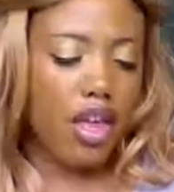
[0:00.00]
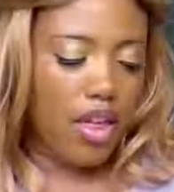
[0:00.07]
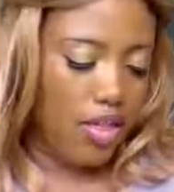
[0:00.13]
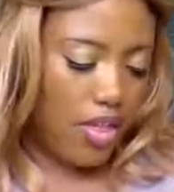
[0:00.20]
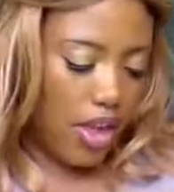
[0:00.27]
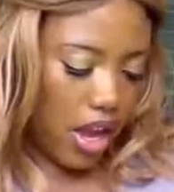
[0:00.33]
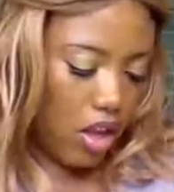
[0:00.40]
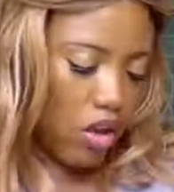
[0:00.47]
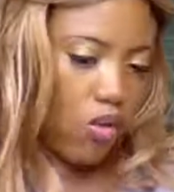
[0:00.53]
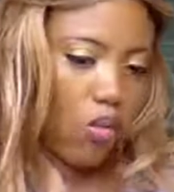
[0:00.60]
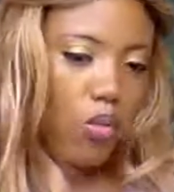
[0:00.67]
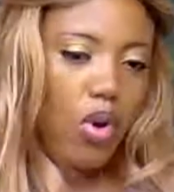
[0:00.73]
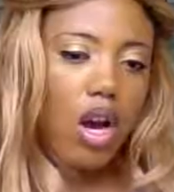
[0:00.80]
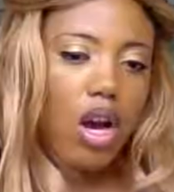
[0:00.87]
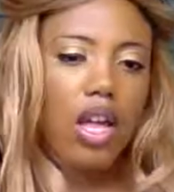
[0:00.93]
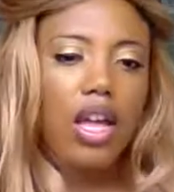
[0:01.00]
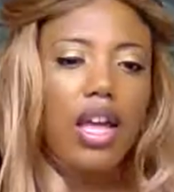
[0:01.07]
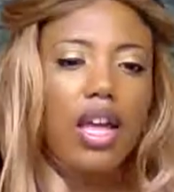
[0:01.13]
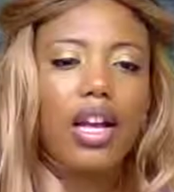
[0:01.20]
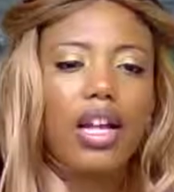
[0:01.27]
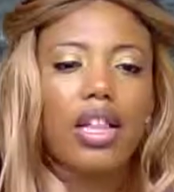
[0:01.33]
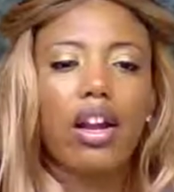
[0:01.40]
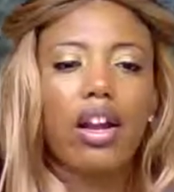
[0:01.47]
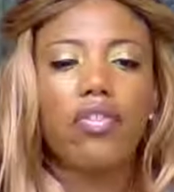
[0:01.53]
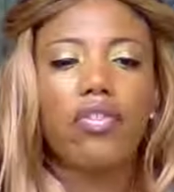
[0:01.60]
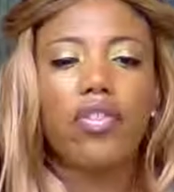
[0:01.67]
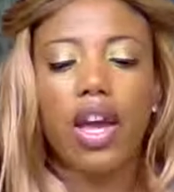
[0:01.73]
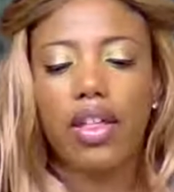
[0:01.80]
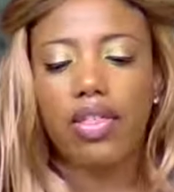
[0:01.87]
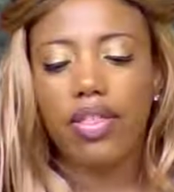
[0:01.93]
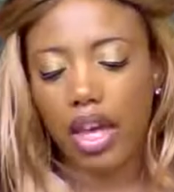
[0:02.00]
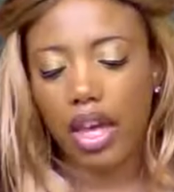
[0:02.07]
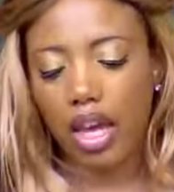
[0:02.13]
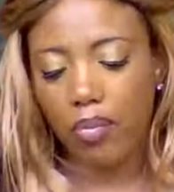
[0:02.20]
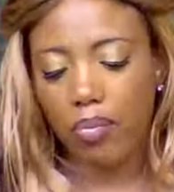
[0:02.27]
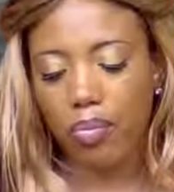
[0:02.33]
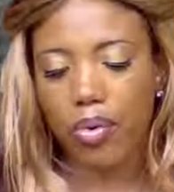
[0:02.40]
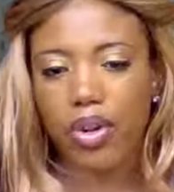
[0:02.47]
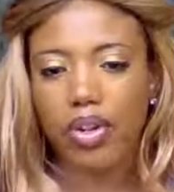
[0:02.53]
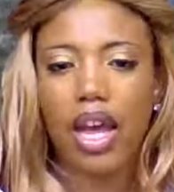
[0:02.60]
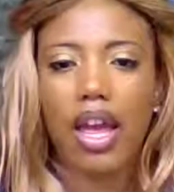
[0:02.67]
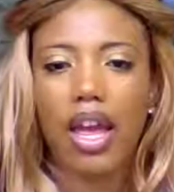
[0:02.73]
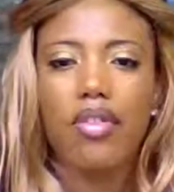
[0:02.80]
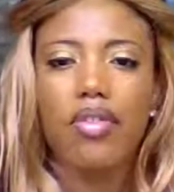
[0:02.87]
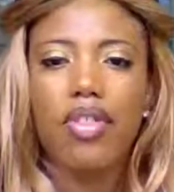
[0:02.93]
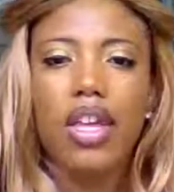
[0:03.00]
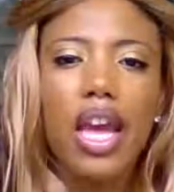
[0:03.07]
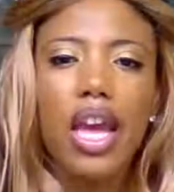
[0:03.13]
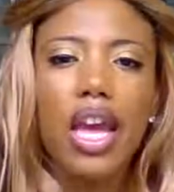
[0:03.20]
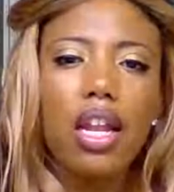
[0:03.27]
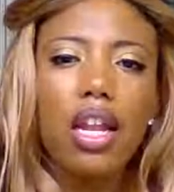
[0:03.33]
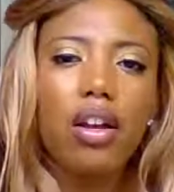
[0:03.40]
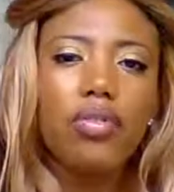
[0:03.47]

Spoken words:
that you want. Clarifying the Empress, I have the Eight of